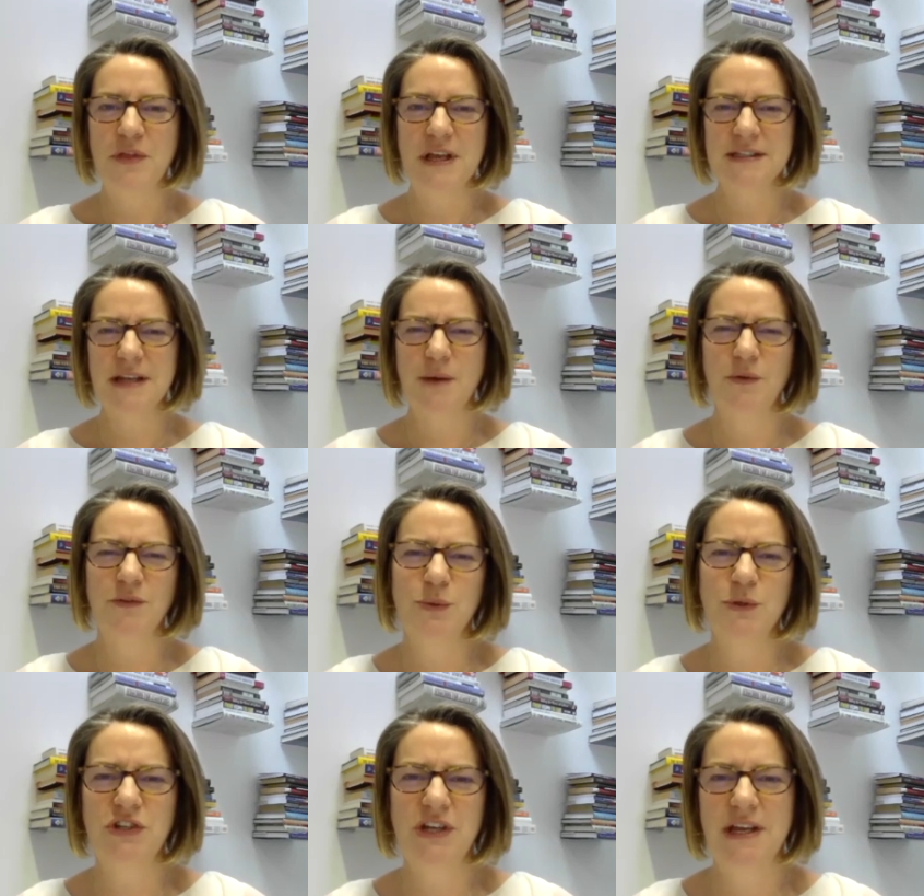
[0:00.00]
things that I want
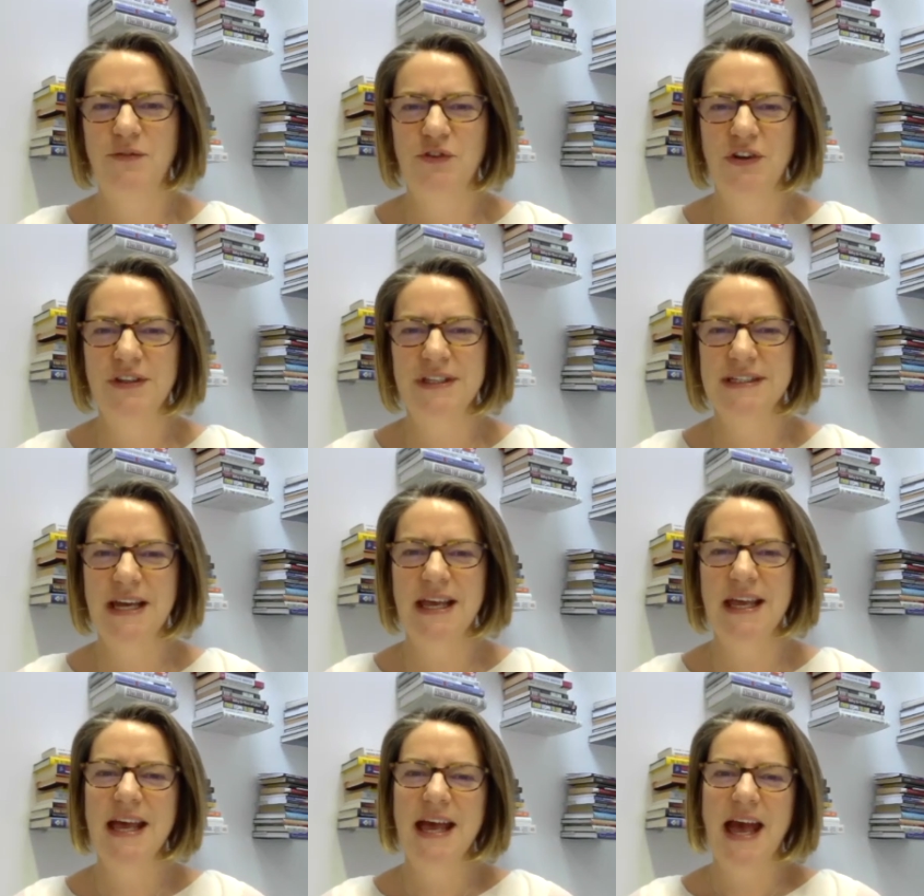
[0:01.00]
to achieve during the
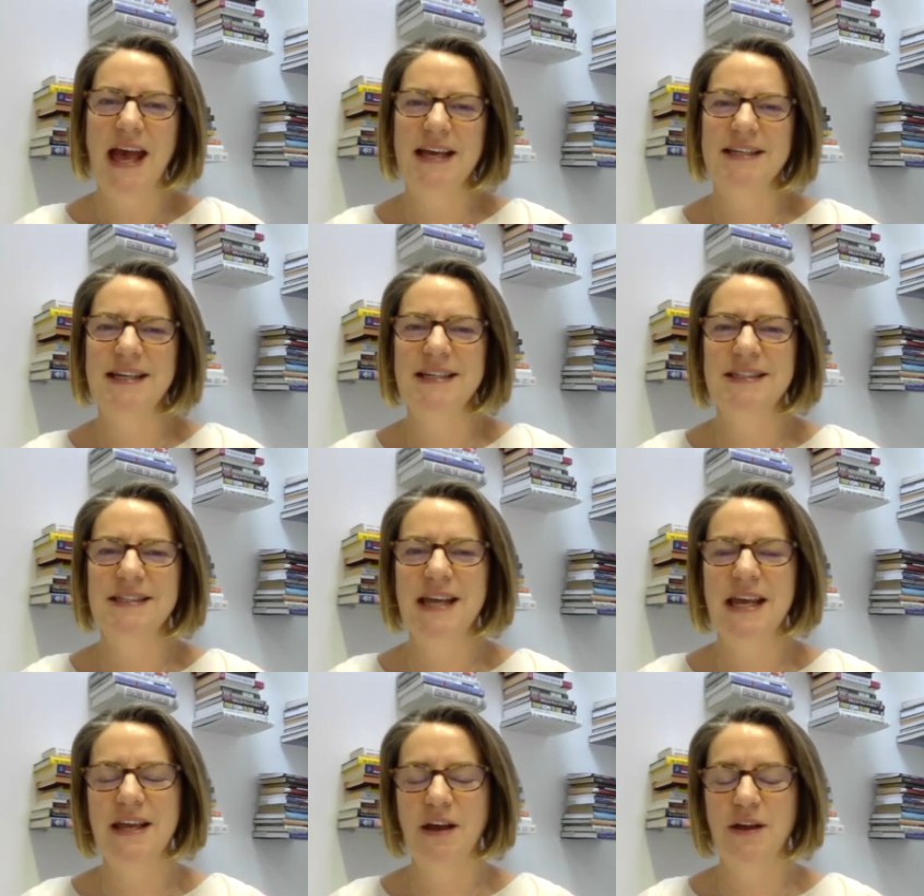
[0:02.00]
day. And as the
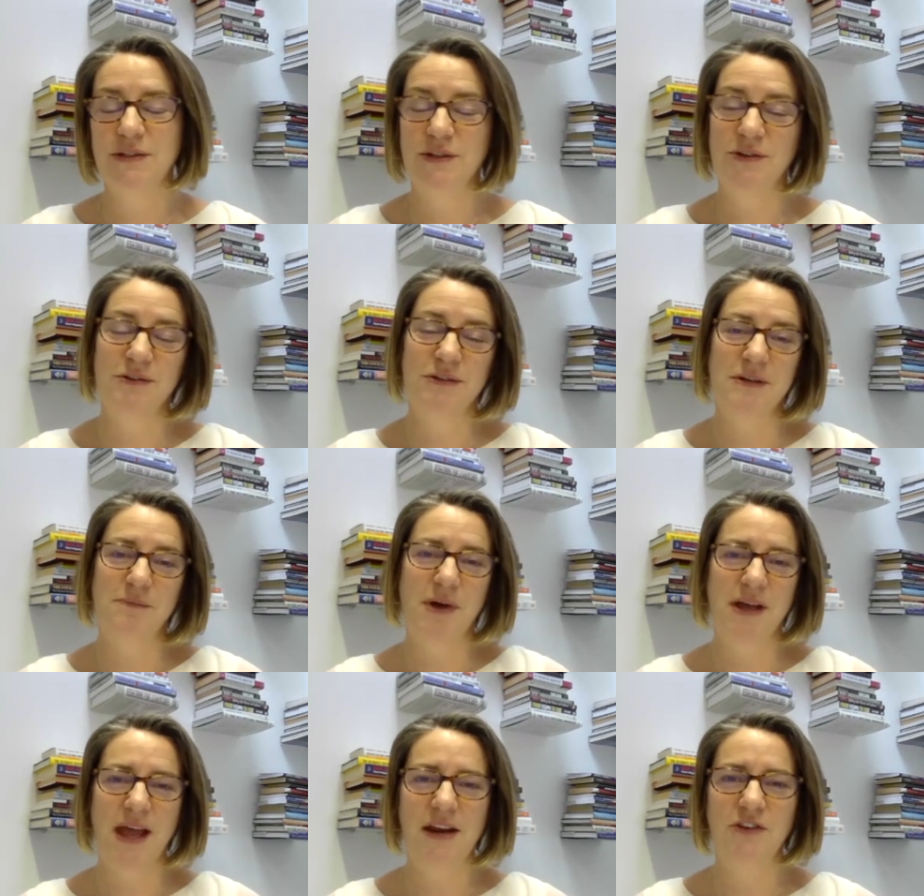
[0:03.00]
day goes on,
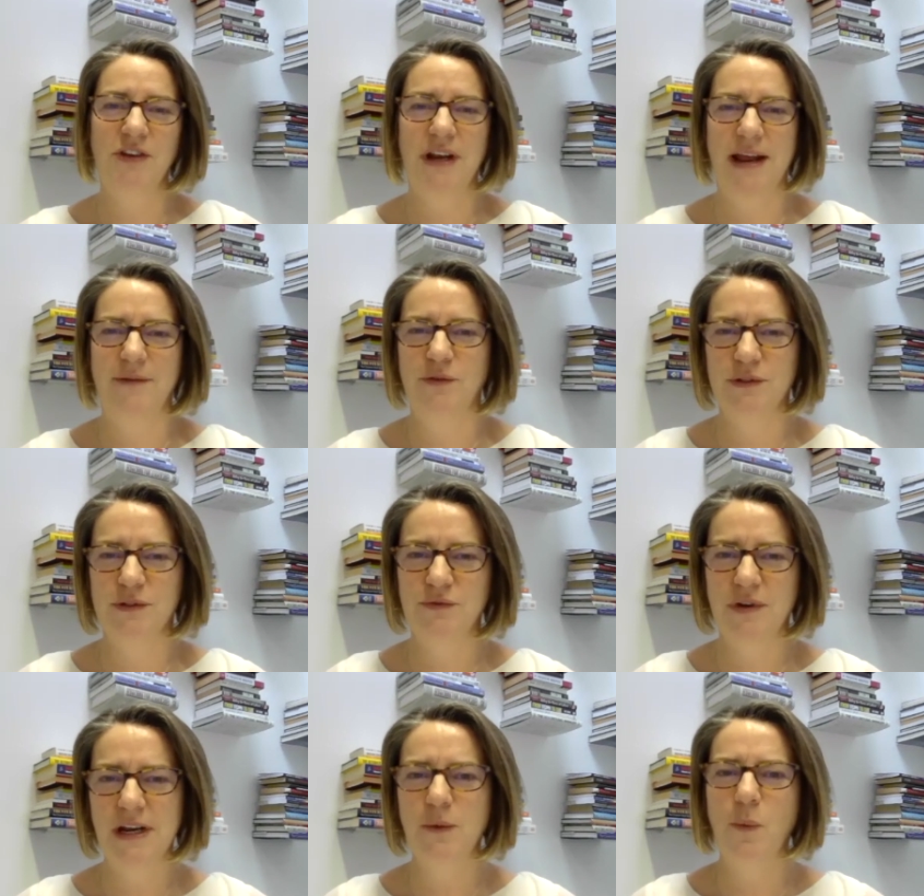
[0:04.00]
my energy levels
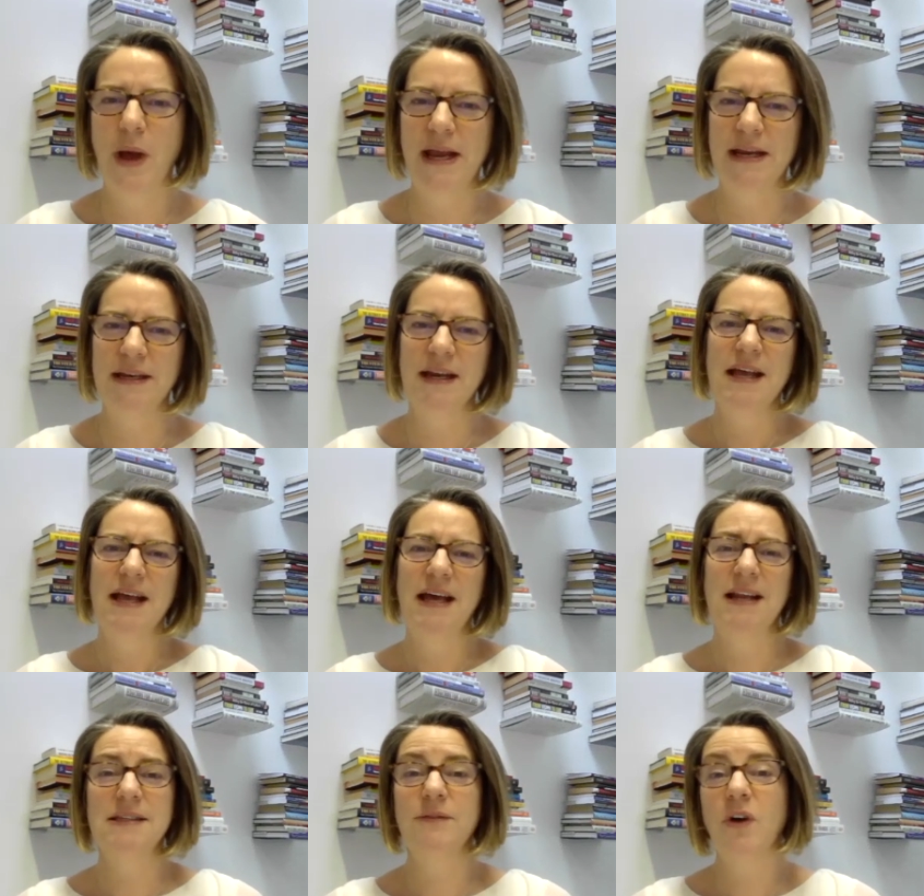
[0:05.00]
really wane. And
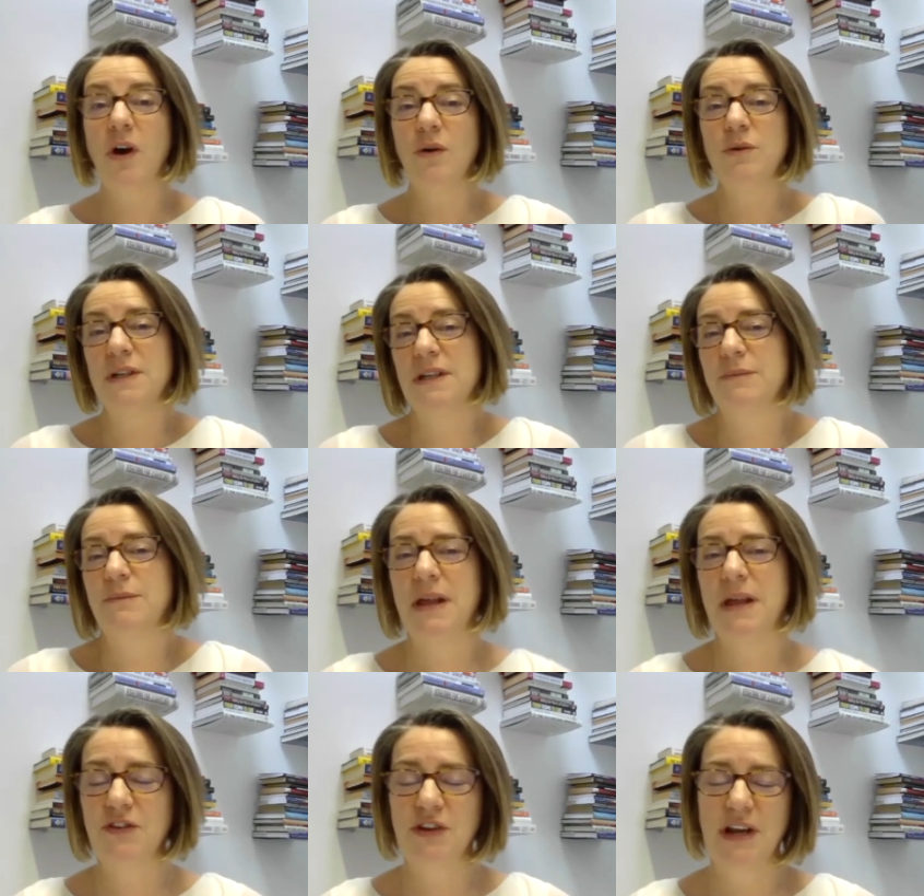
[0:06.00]
as I've got older, my
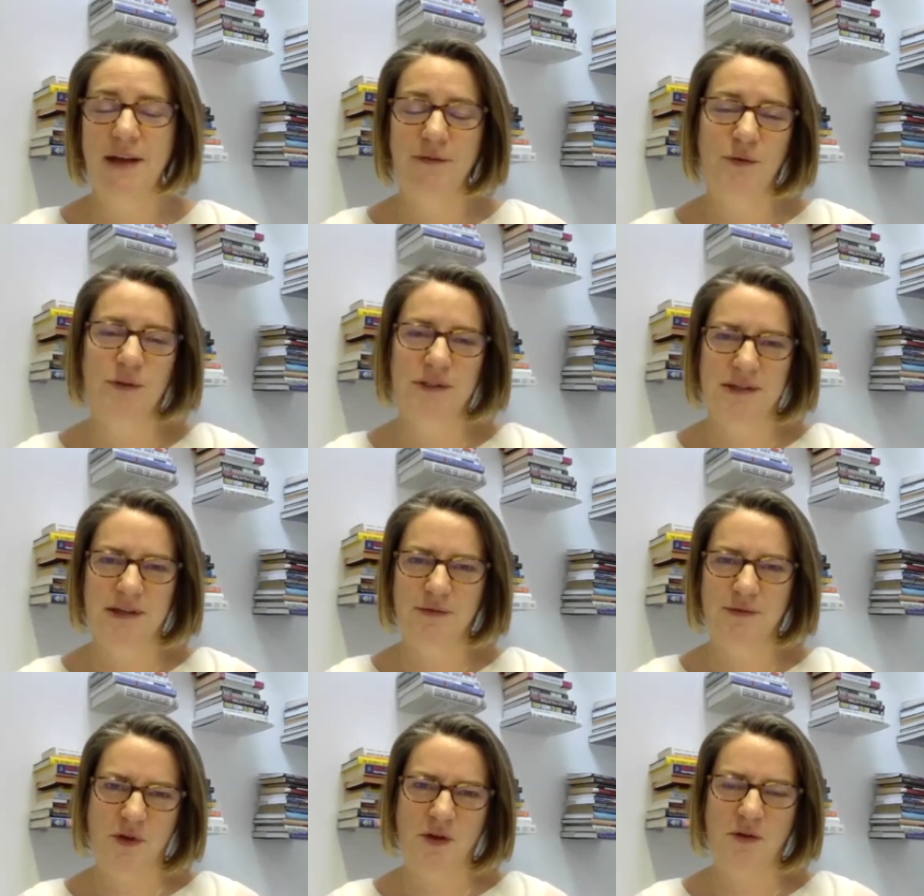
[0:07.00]
energy levels
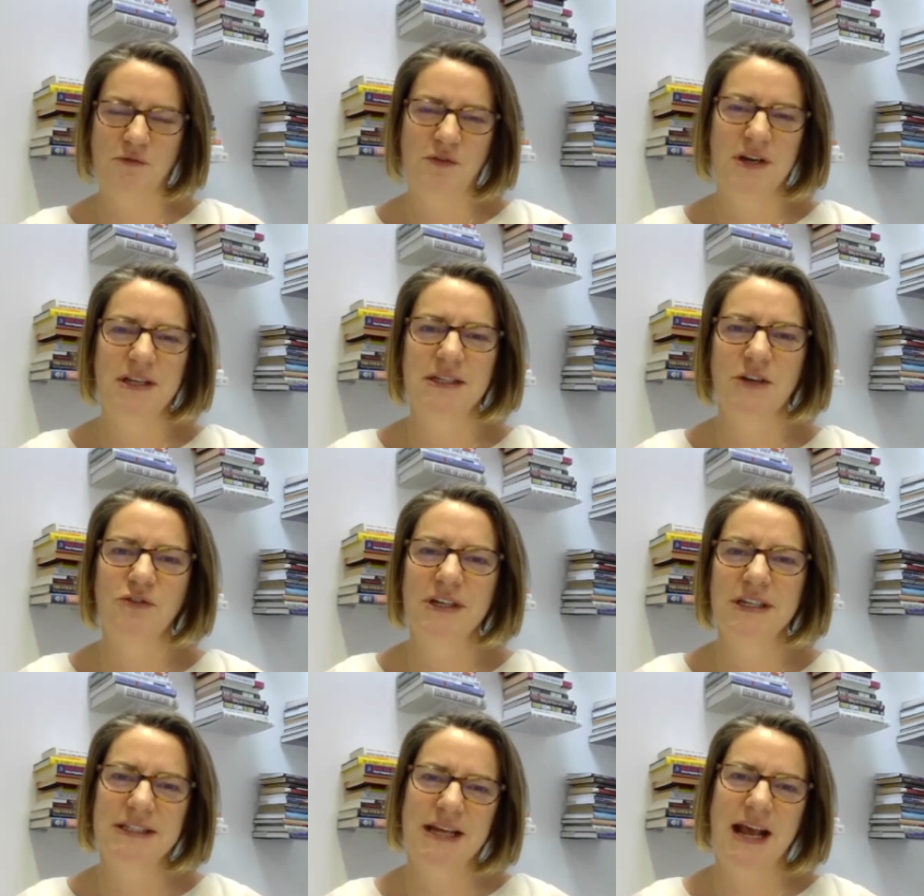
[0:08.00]
have really
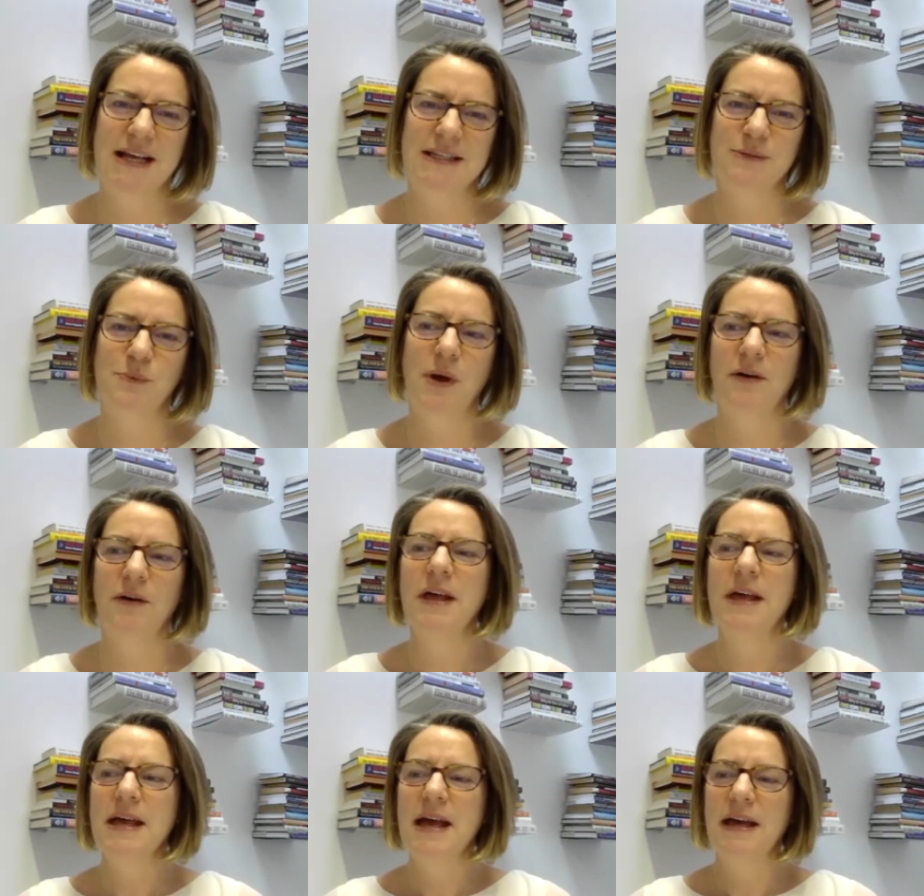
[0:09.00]
decreased as well.